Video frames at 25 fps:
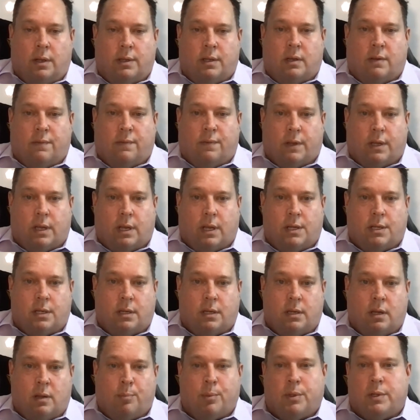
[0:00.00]

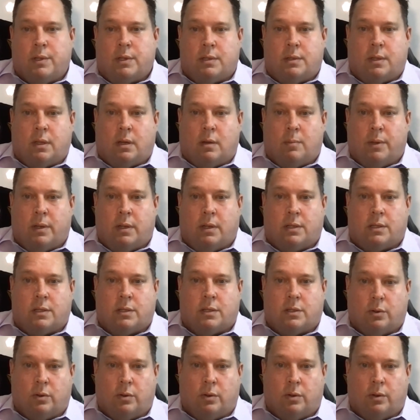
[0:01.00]
identification numbers that are being
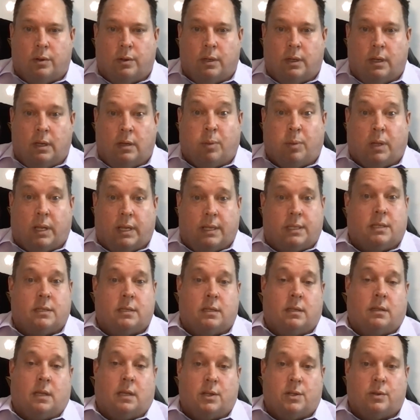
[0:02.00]
stored in places
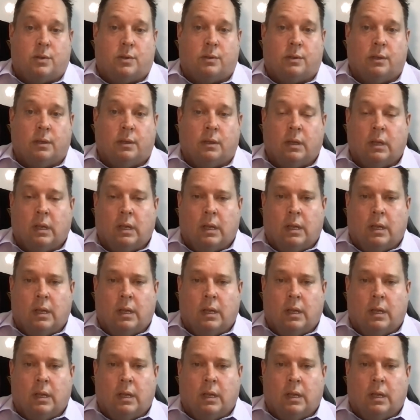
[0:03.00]
that they shouldn't.